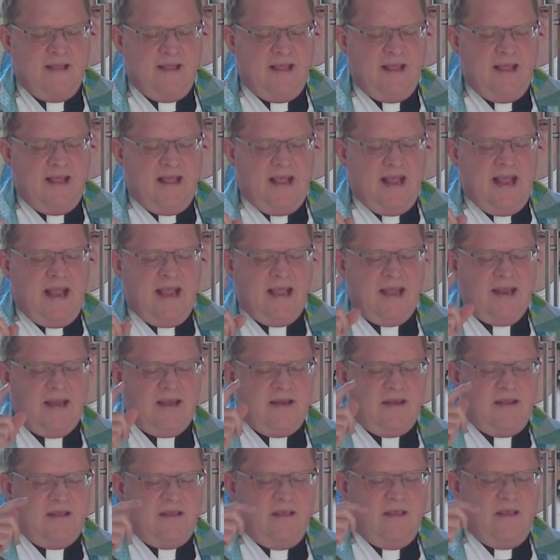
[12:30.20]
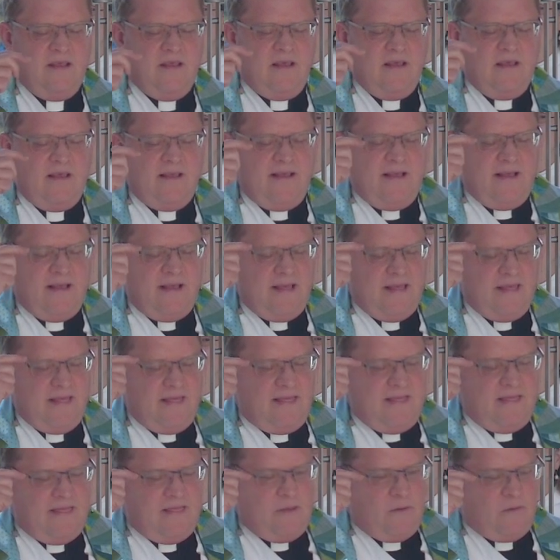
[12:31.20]
And
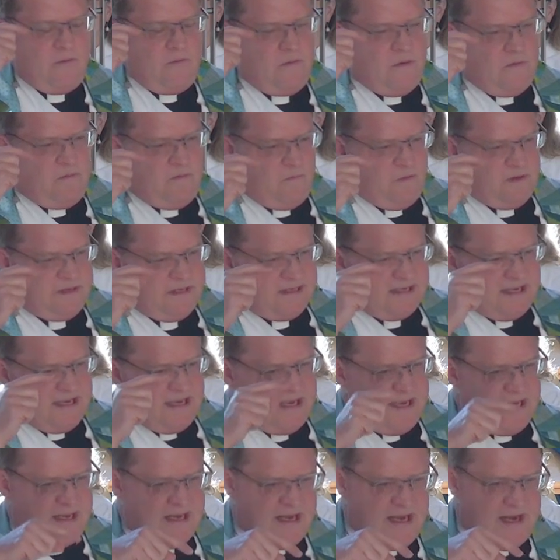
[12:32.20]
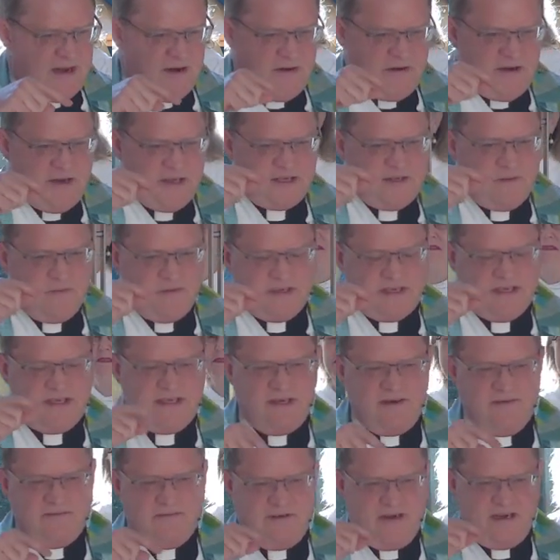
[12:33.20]
the, what's curious and what's
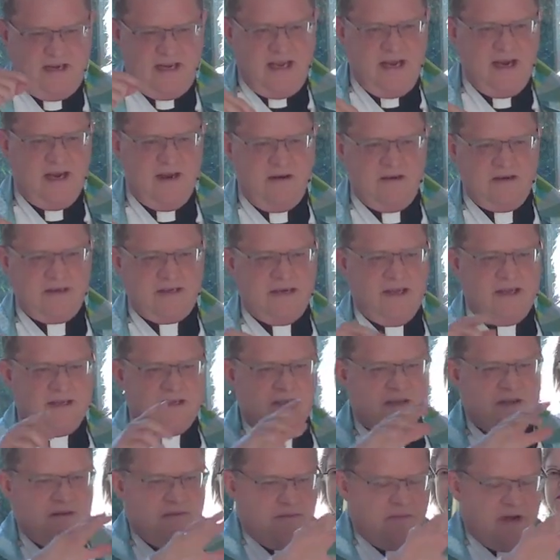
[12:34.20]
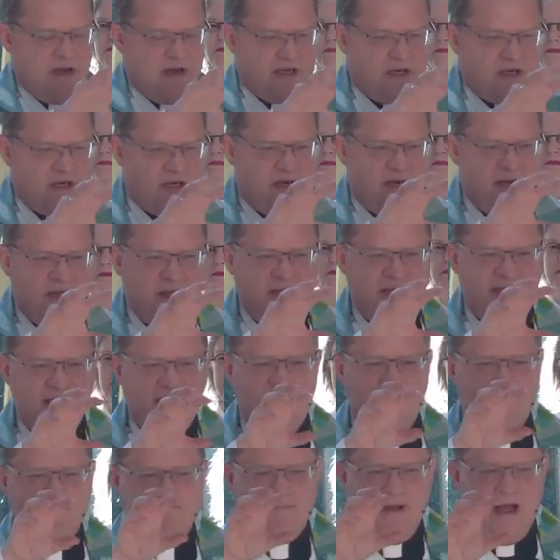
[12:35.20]
different here is not so much the
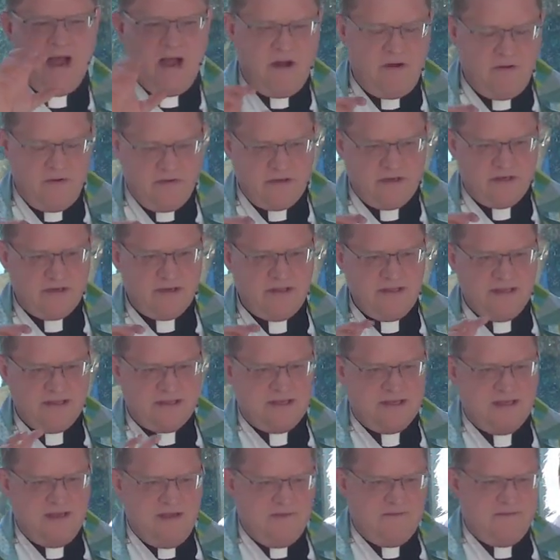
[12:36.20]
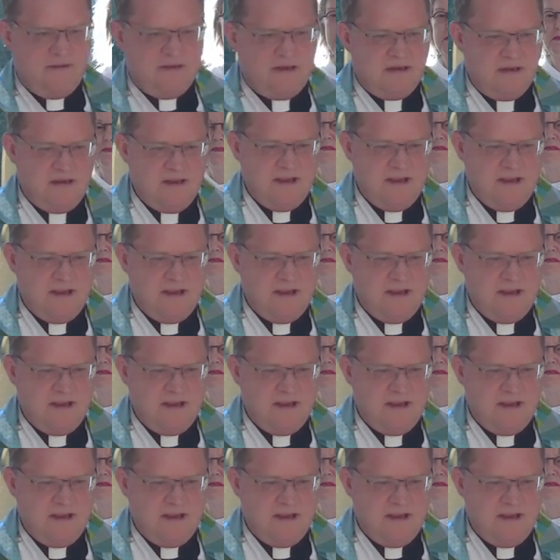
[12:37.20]
amount that's given